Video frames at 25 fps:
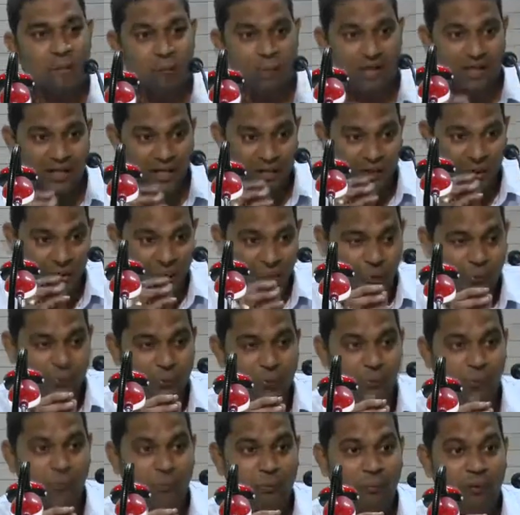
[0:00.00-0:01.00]
But
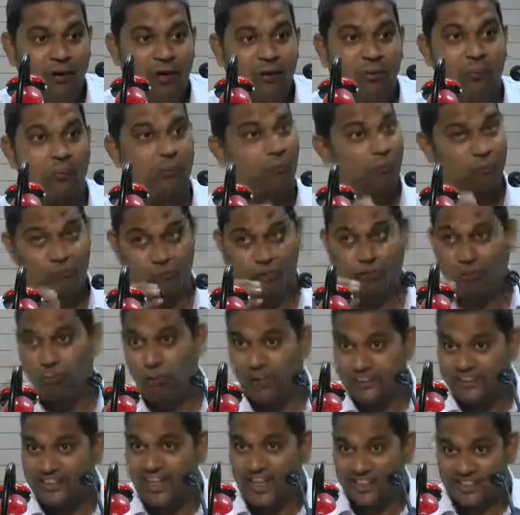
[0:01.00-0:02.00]

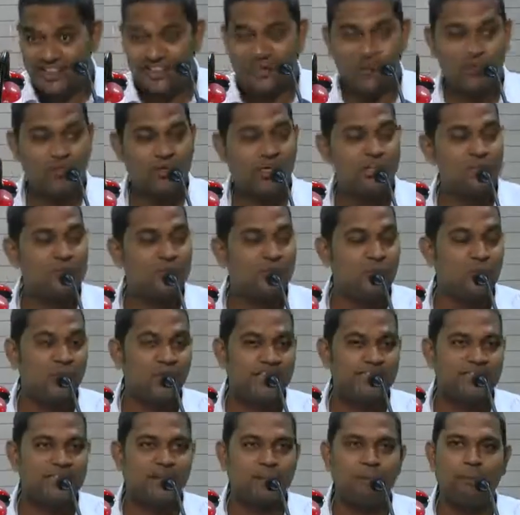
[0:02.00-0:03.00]
what chartered accountants do
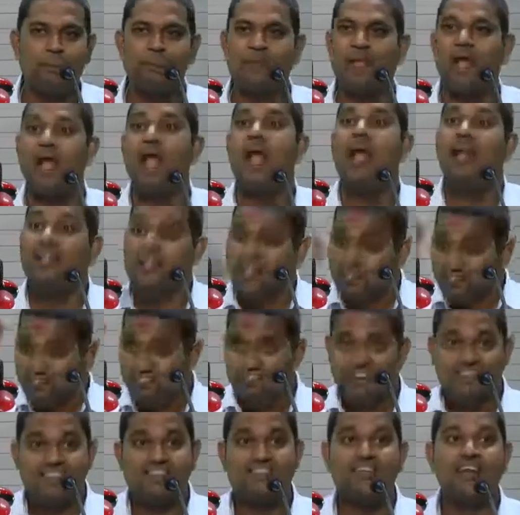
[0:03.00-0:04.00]
is, they
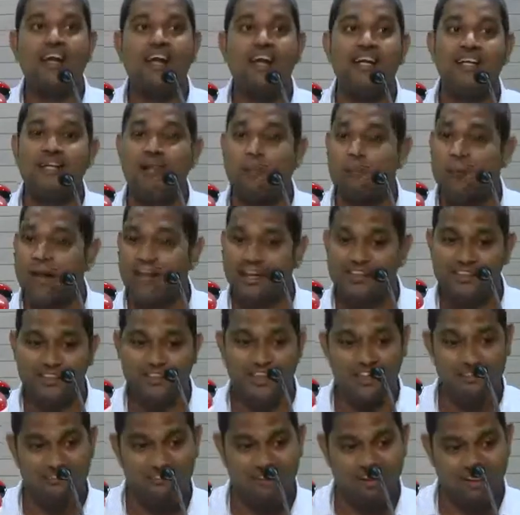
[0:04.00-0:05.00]
first write the balance
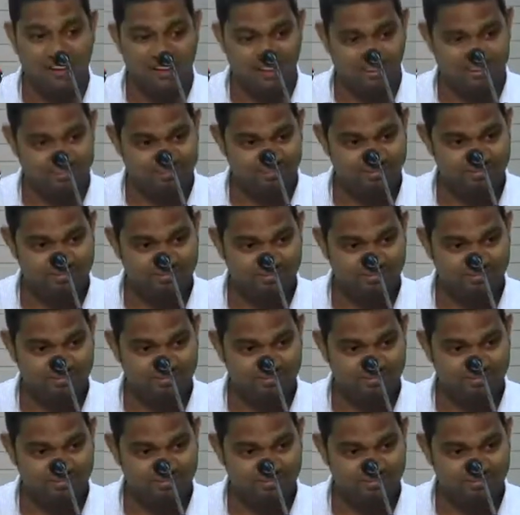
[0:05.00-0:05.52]
sheet figure.